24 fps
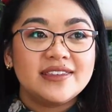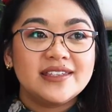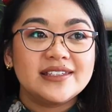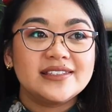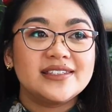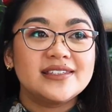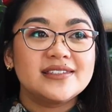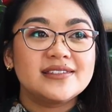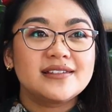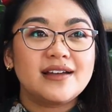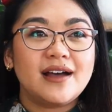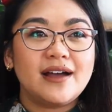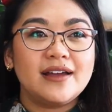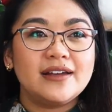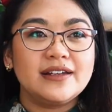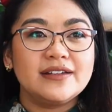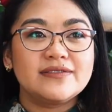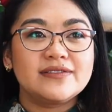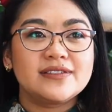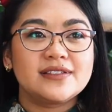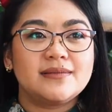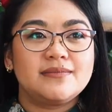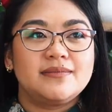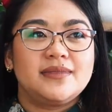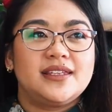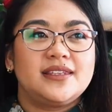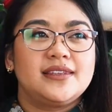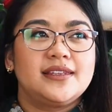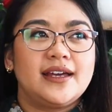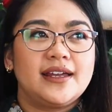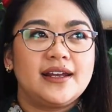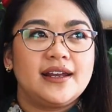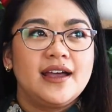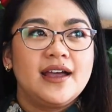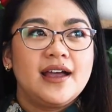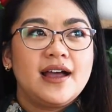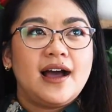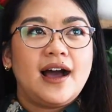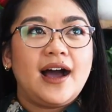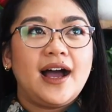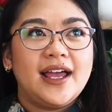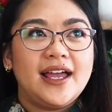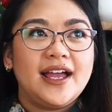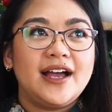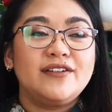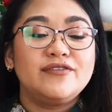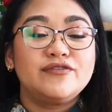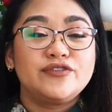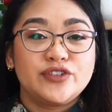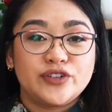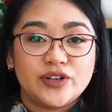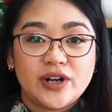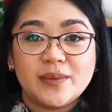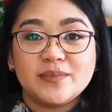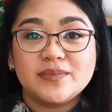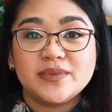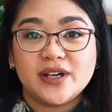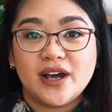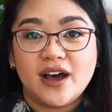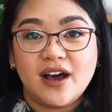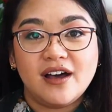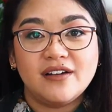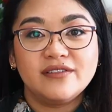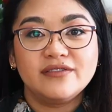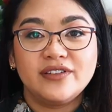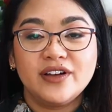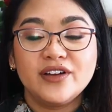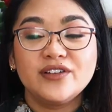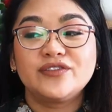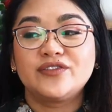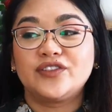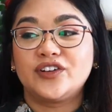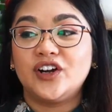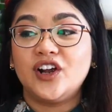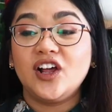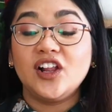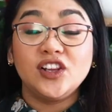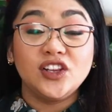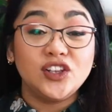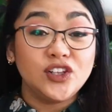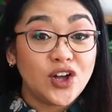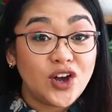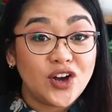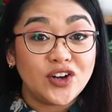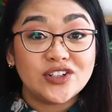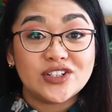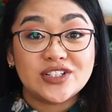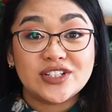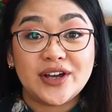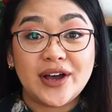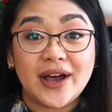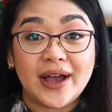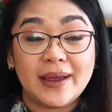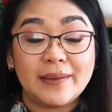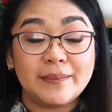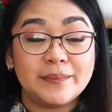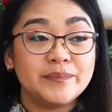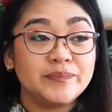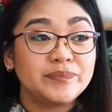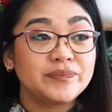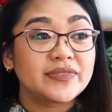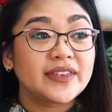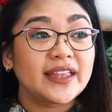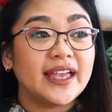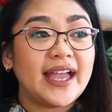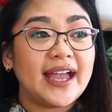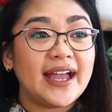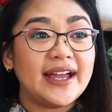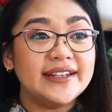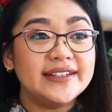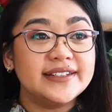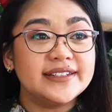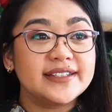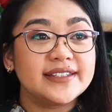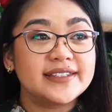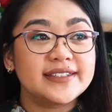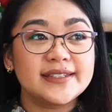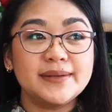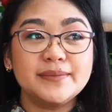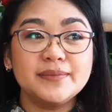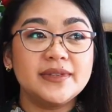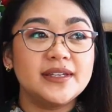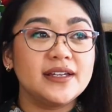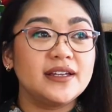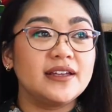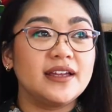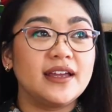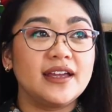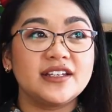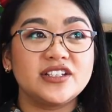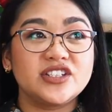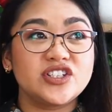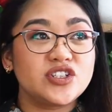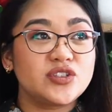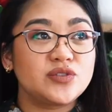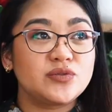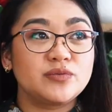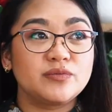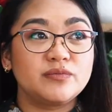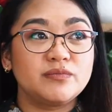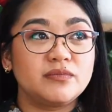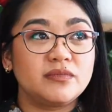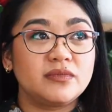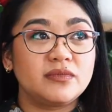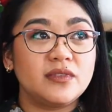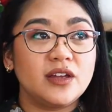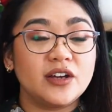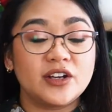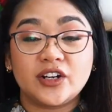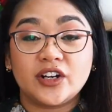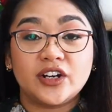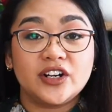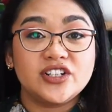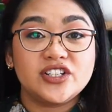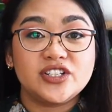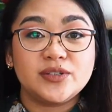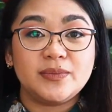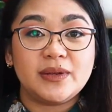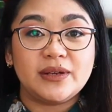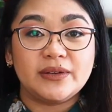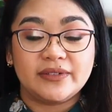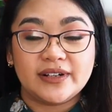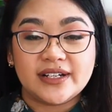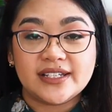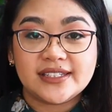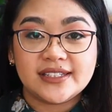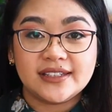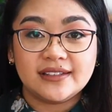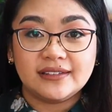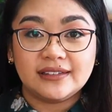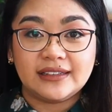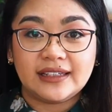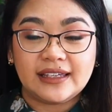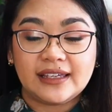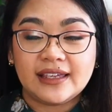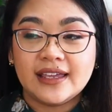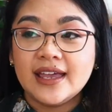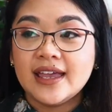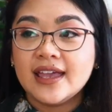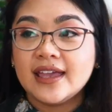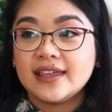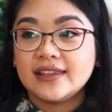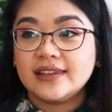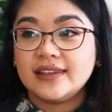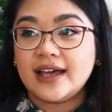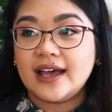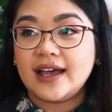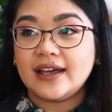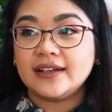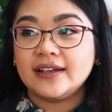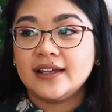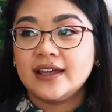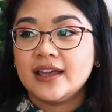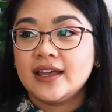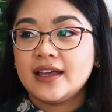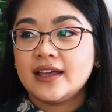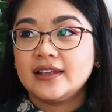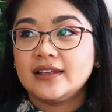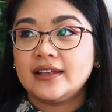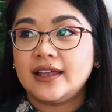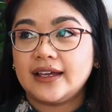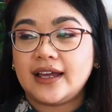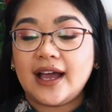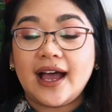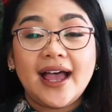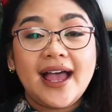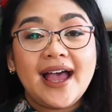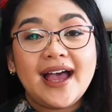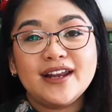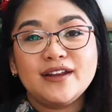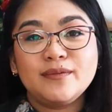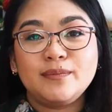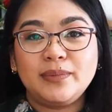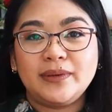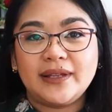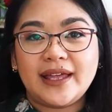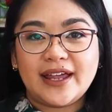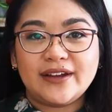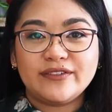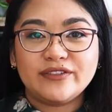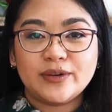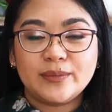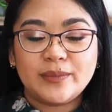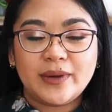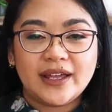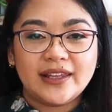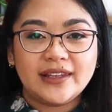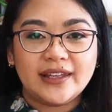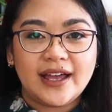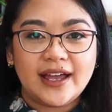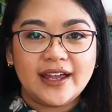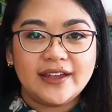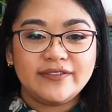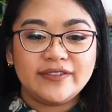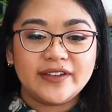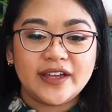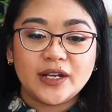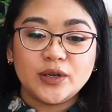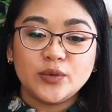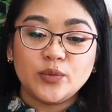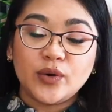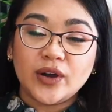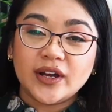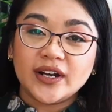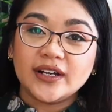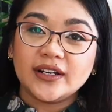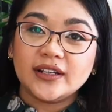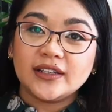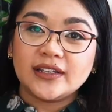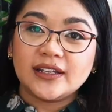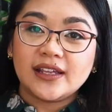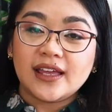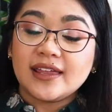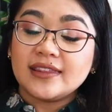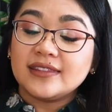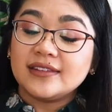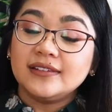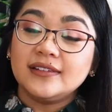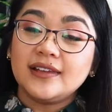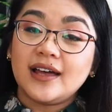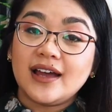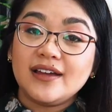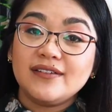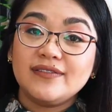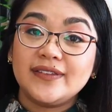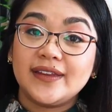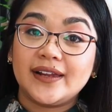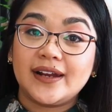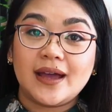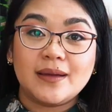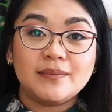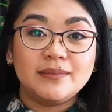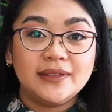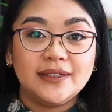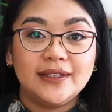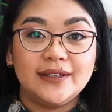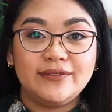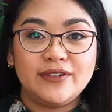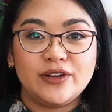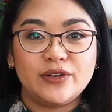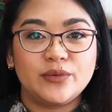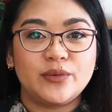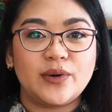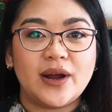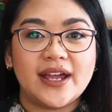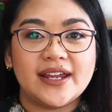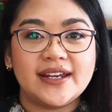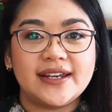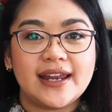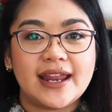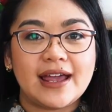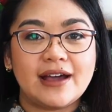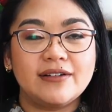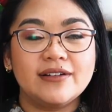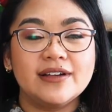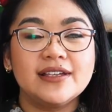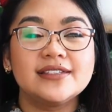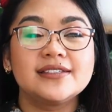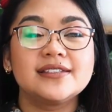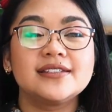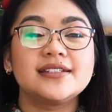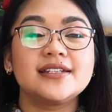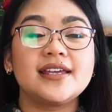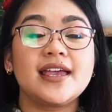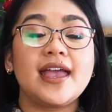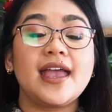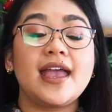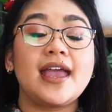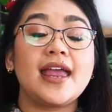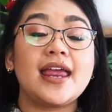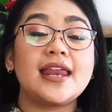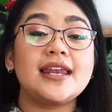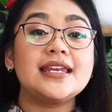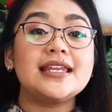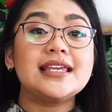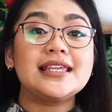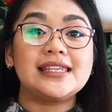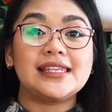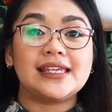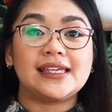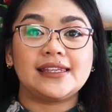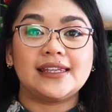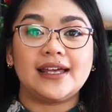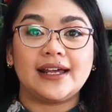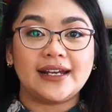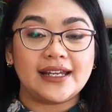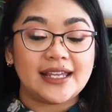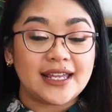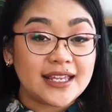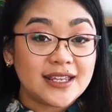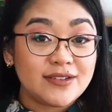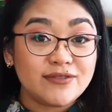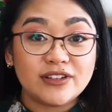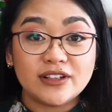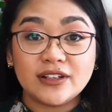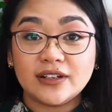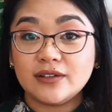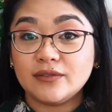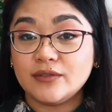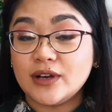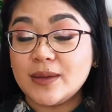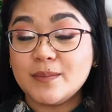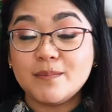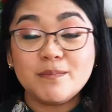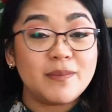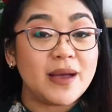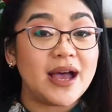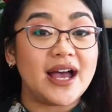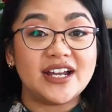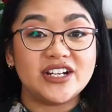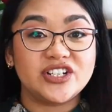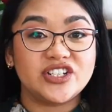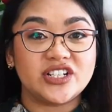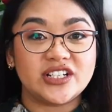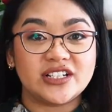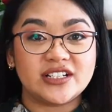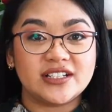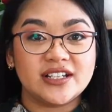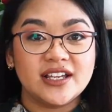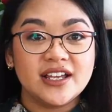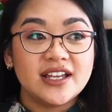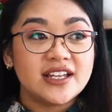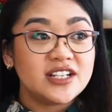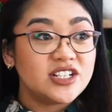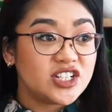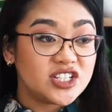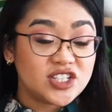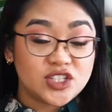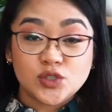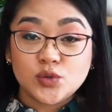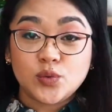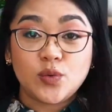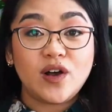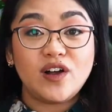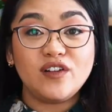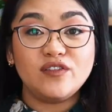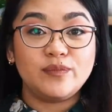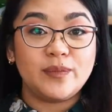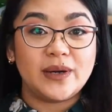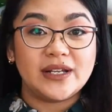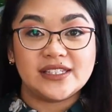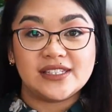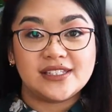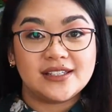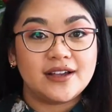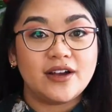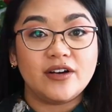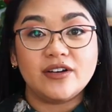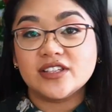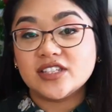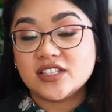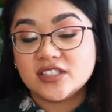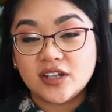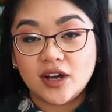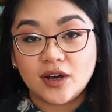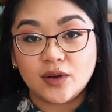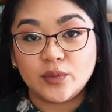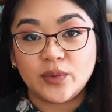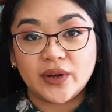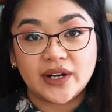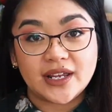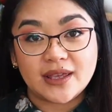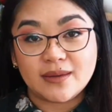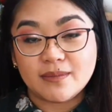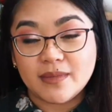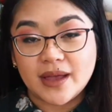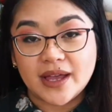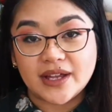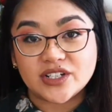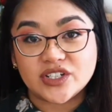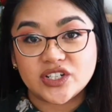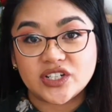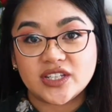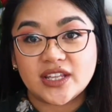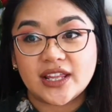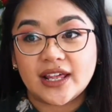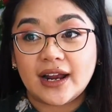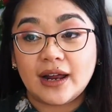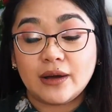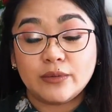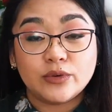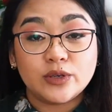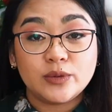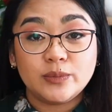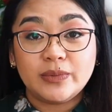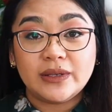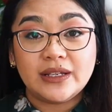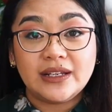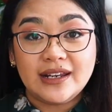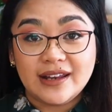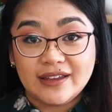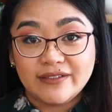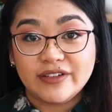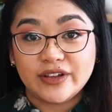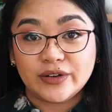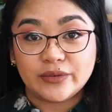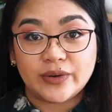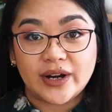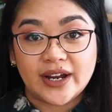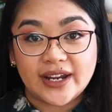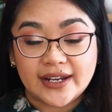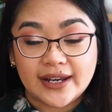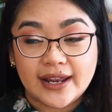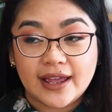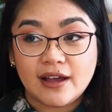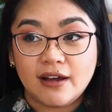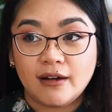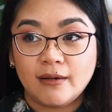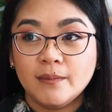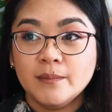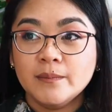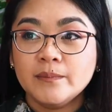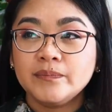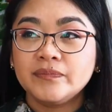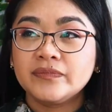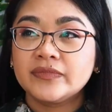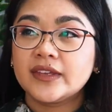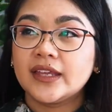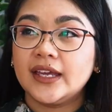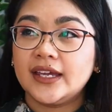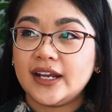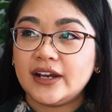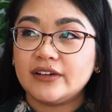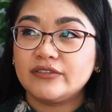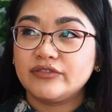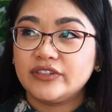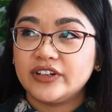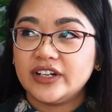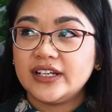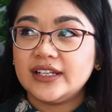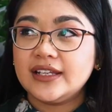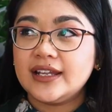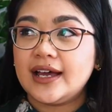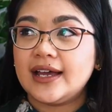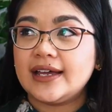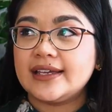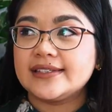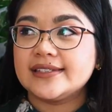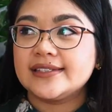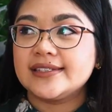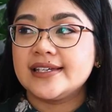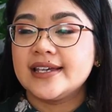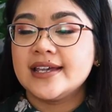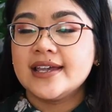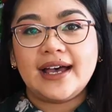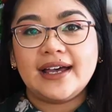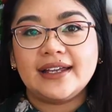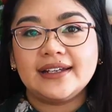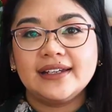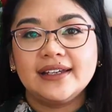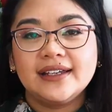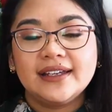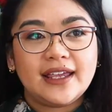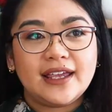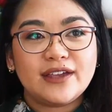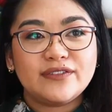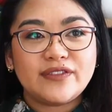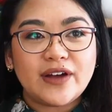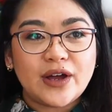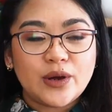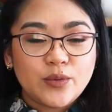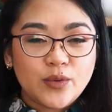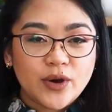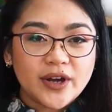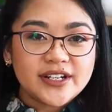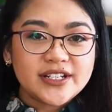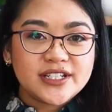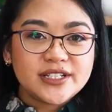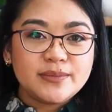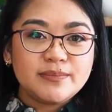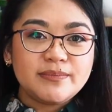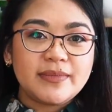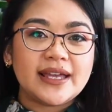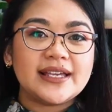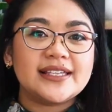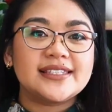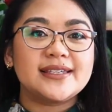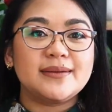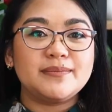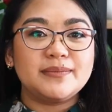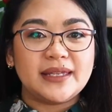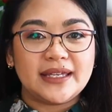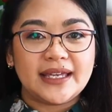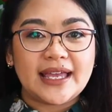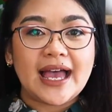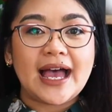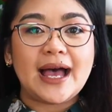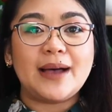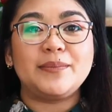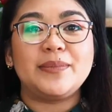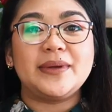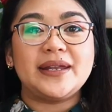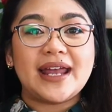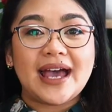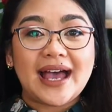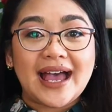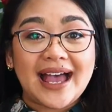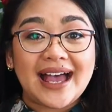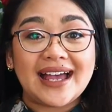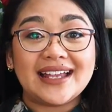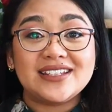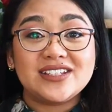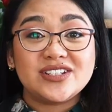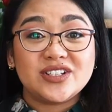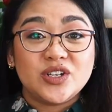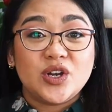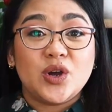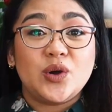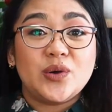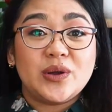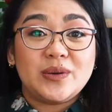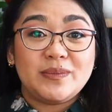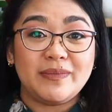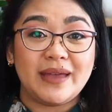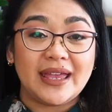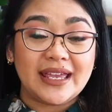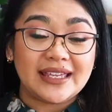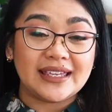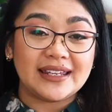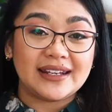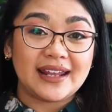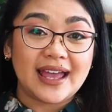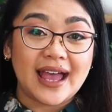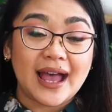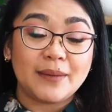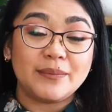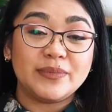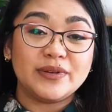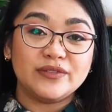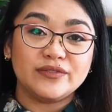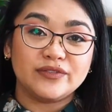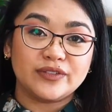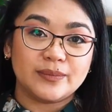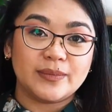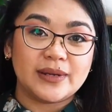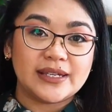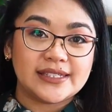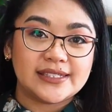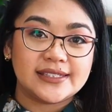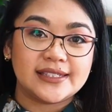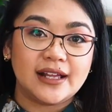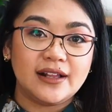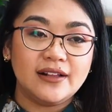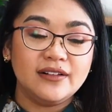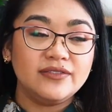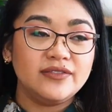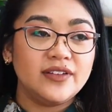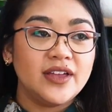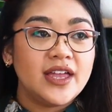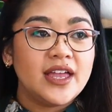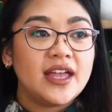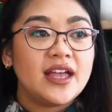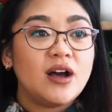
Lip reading: This is kind of something that I have dreamt of for a long time, and it just occurred to me recently that like I had a plan for my life, and the life that I'm living right now isn't anything that I even imagined just 12 months ago. It's not what I imagined that I would be living right now. And I've realized that if I want to make something happen, I had to go and make it happen for myself.